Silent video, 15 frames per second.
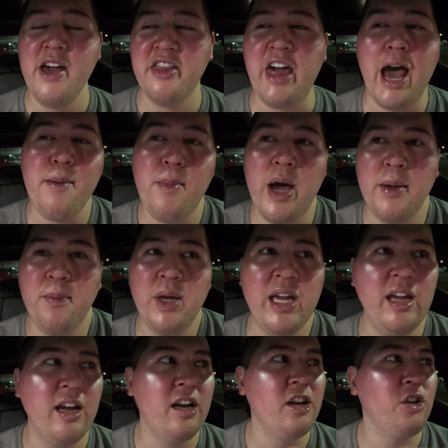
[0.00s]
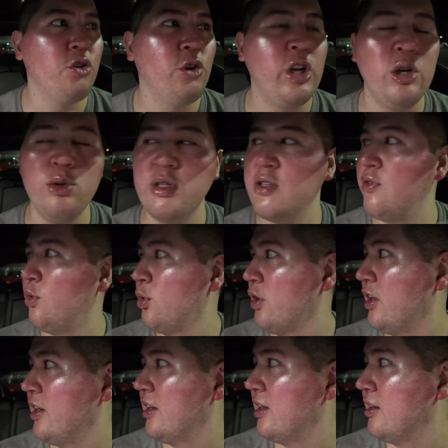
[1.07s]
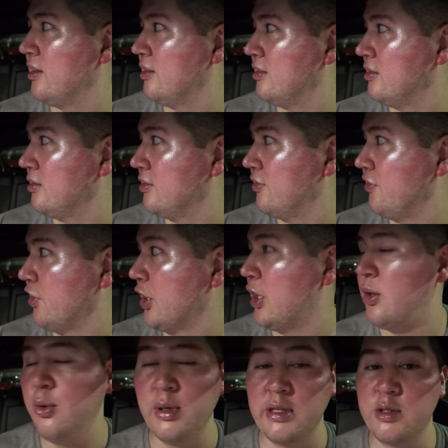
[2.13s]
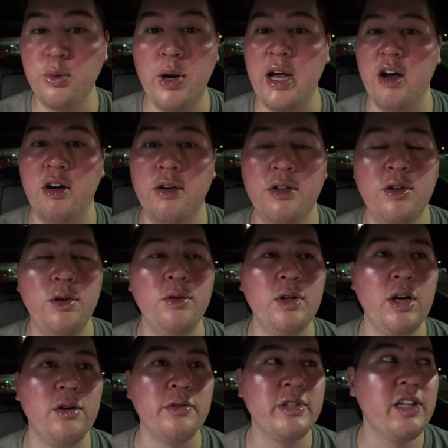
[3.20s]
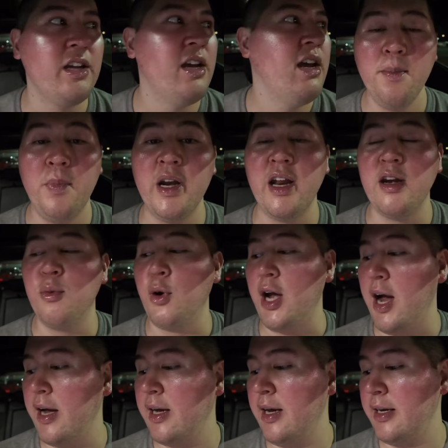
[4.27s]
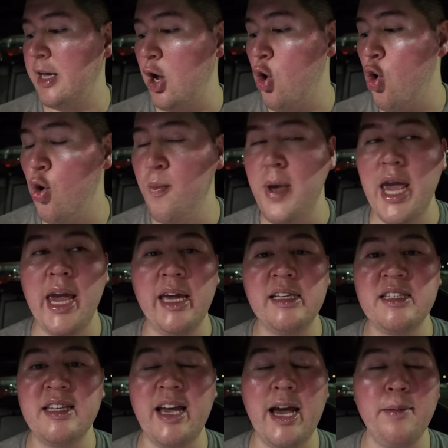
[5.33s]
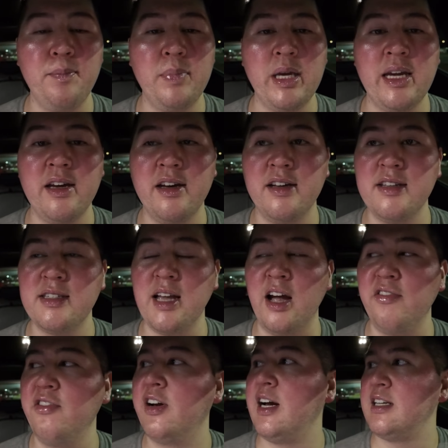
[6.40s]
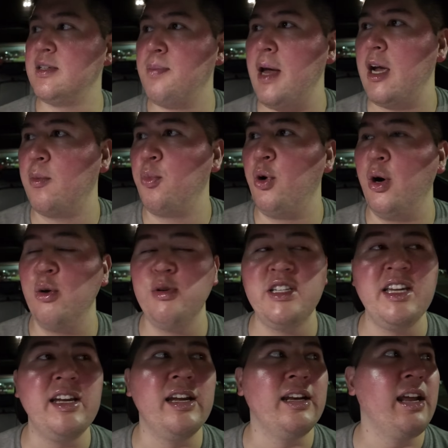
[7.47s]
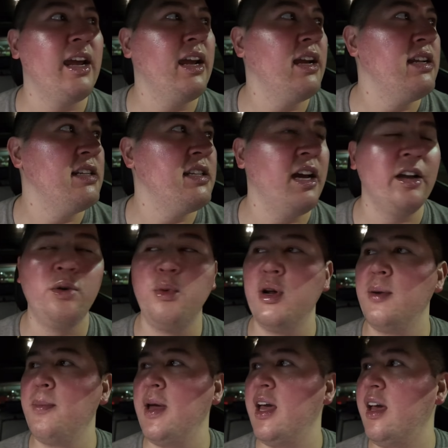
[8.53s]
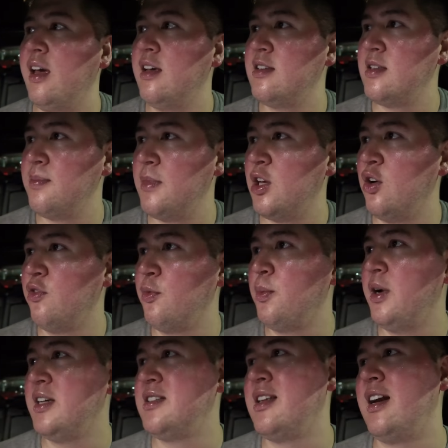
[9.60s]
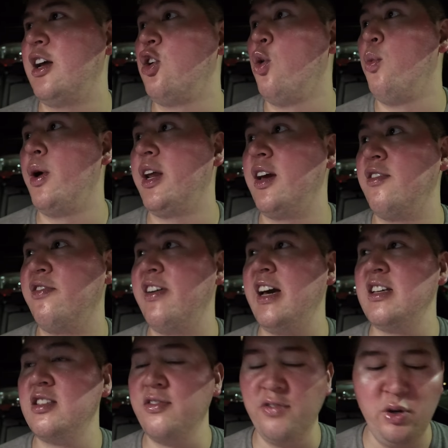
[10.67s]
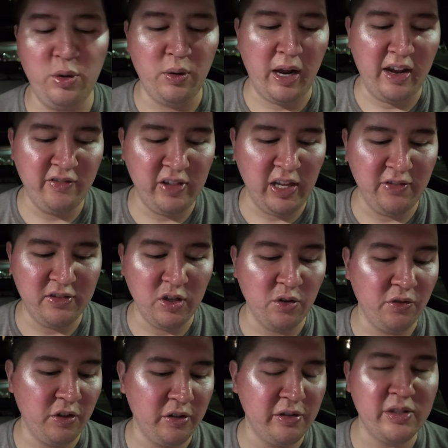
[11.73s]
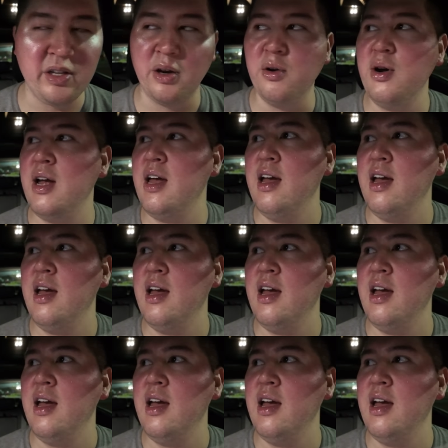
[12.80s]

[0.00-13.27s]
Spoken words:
that might be another use for it for you as well. Who knows? But anyway, I gotta get home ASAP because I forgot to pack protein, and I don't want to pay something overpriced, and I don't want to get fast food. I have leftovers, so